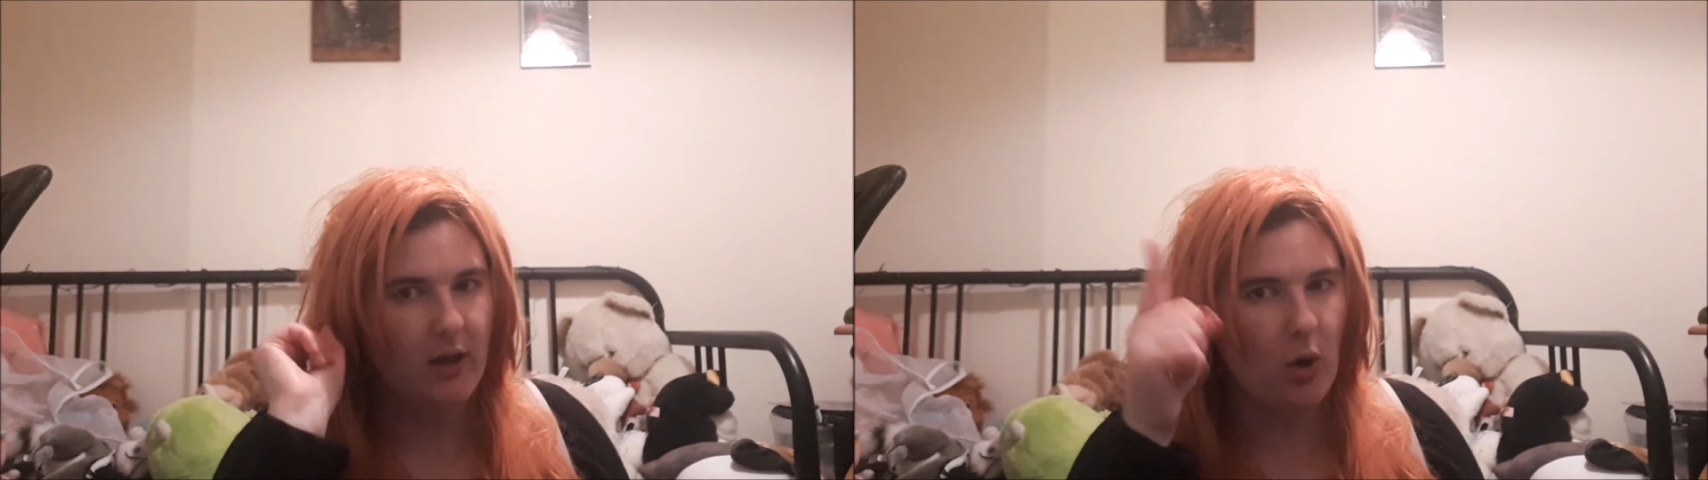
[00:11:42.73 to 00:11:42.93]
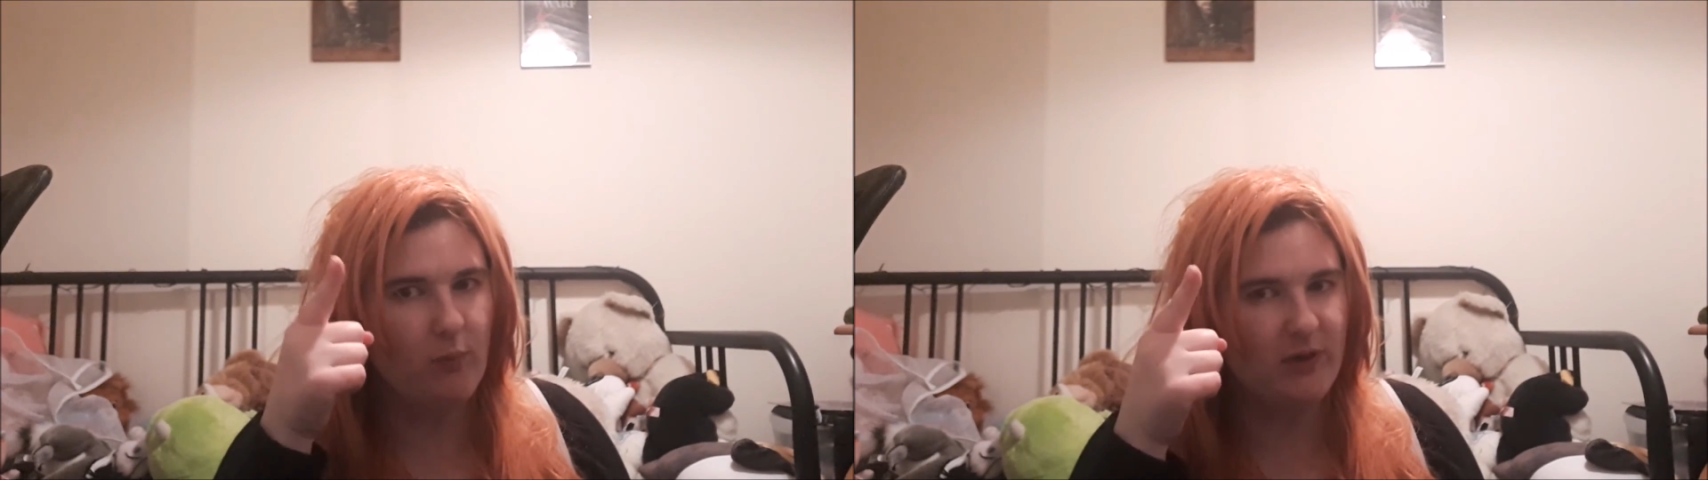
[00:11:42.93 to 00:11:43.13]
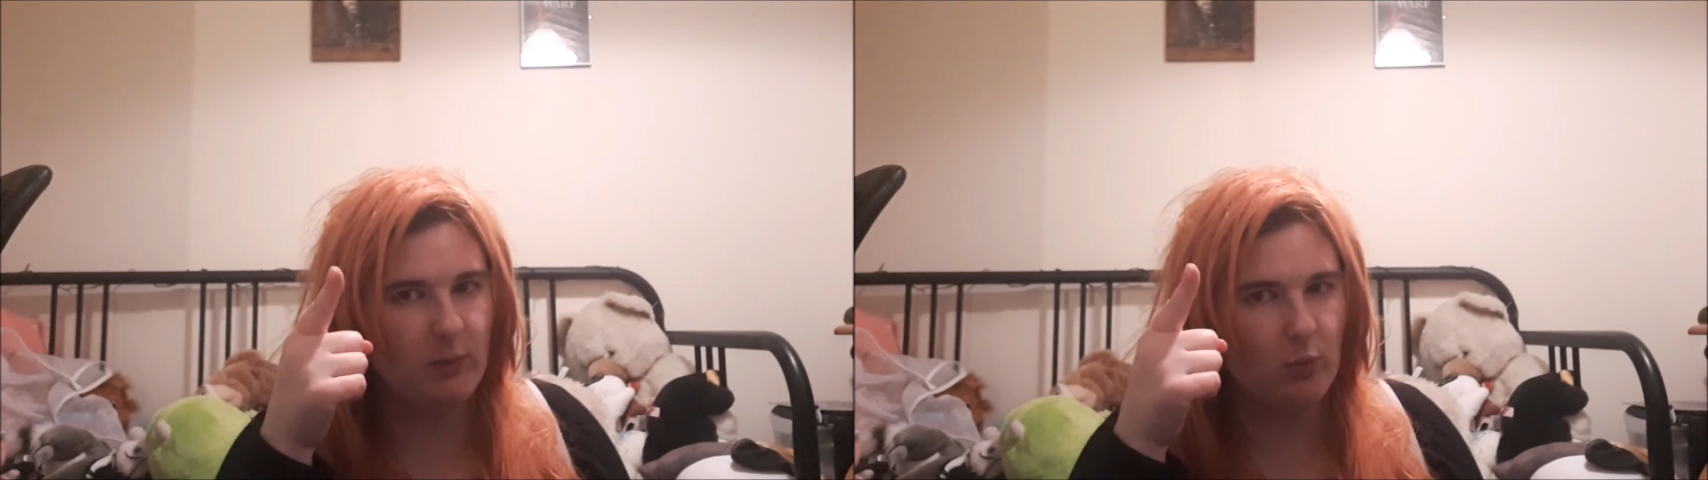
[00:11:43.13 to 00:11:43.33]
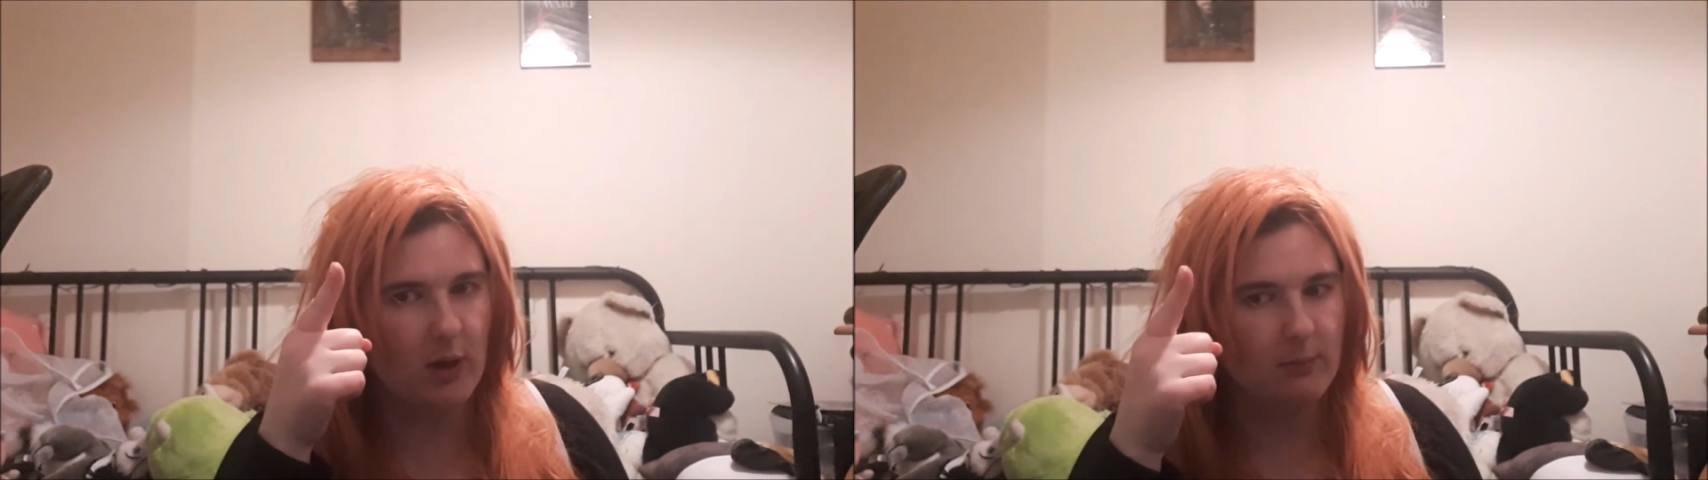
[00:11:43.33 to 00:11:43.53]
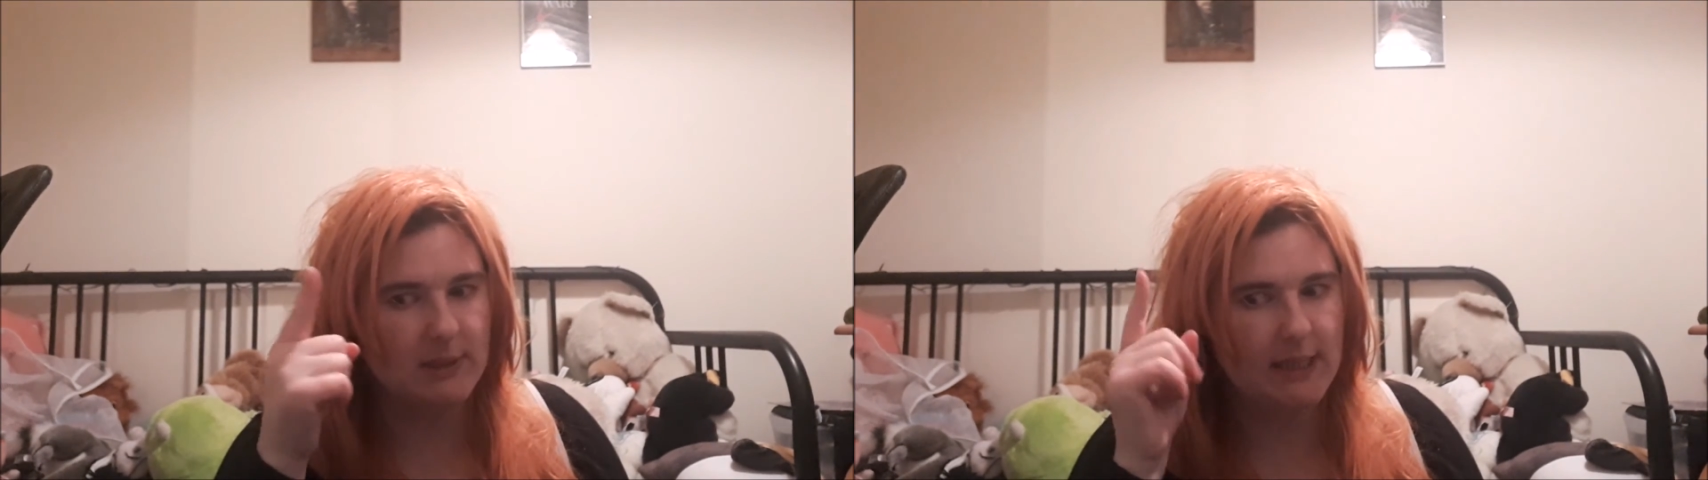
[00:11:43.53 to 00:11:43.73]
Hopefully it will
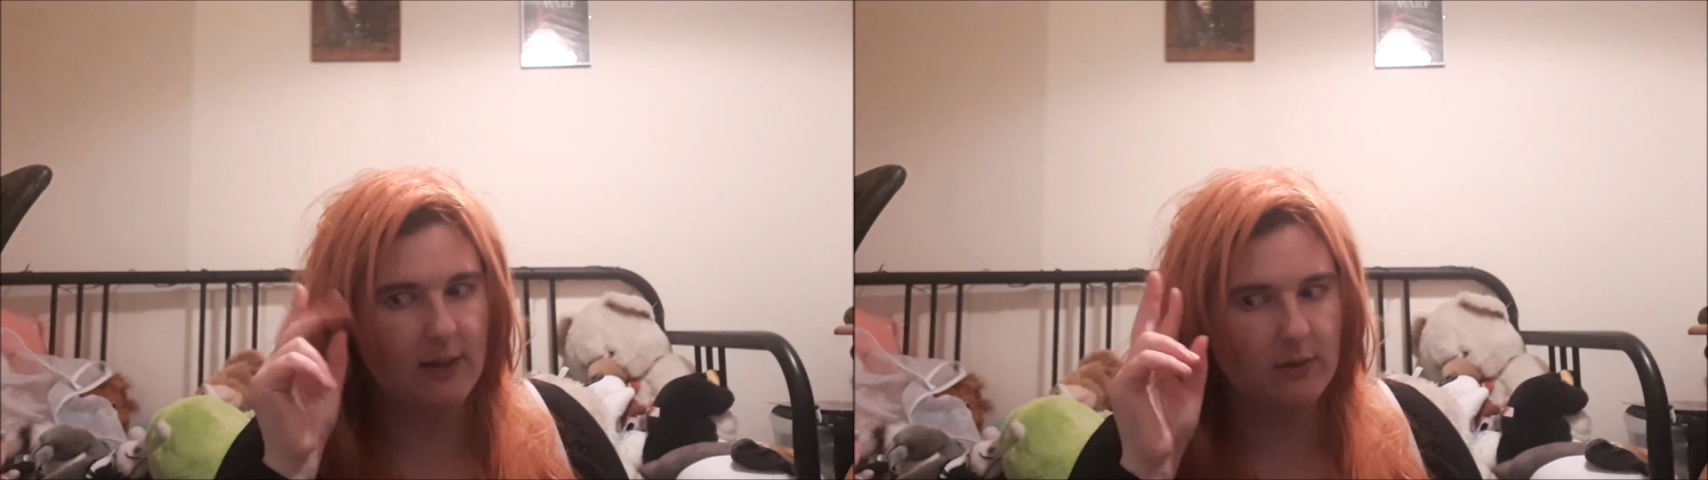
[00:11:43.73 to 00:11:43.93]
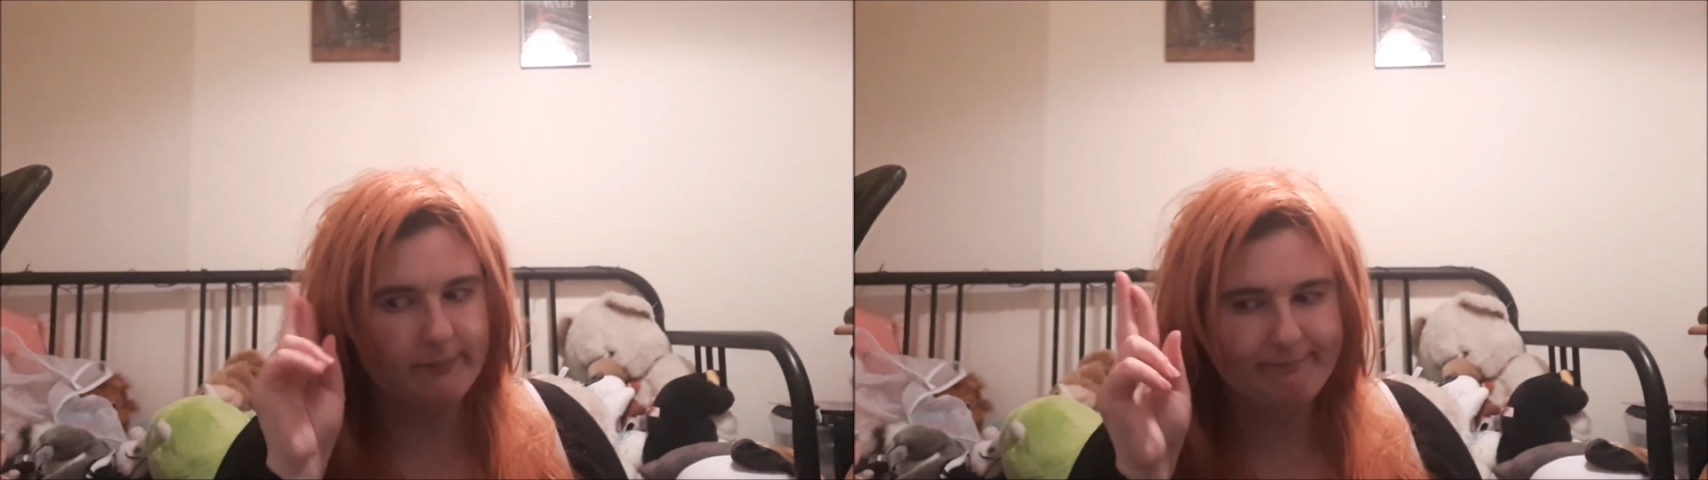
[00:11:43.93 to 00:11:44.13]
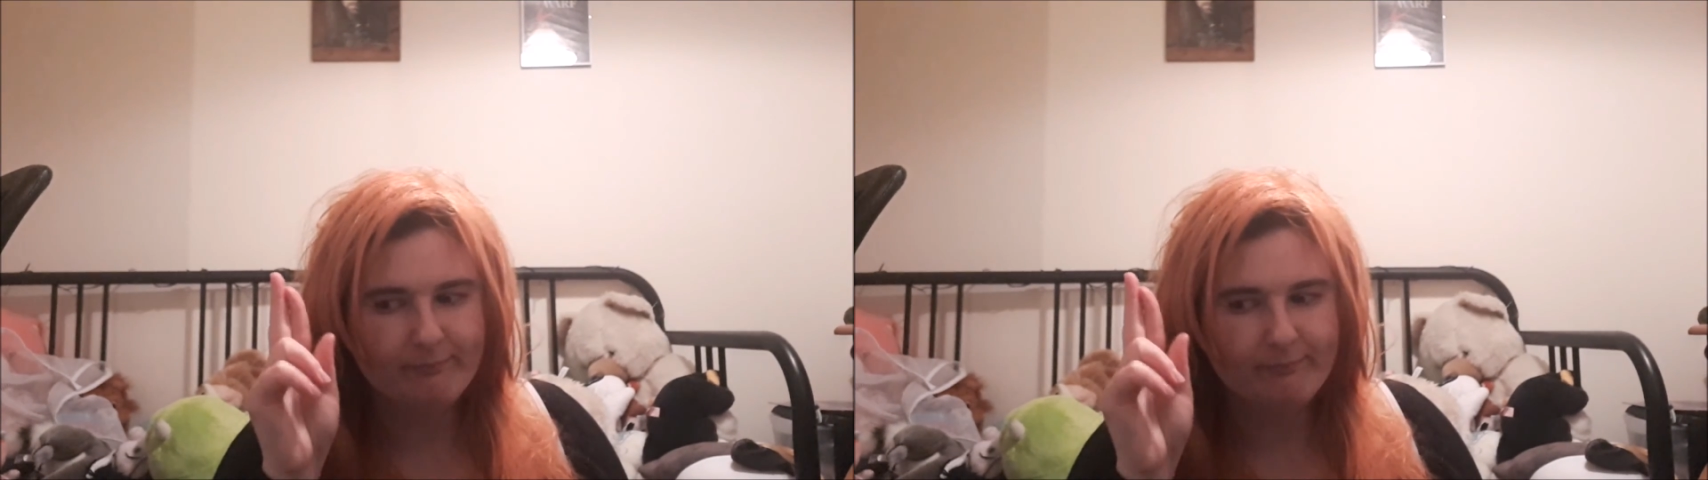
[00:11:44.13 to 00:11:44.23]
come together.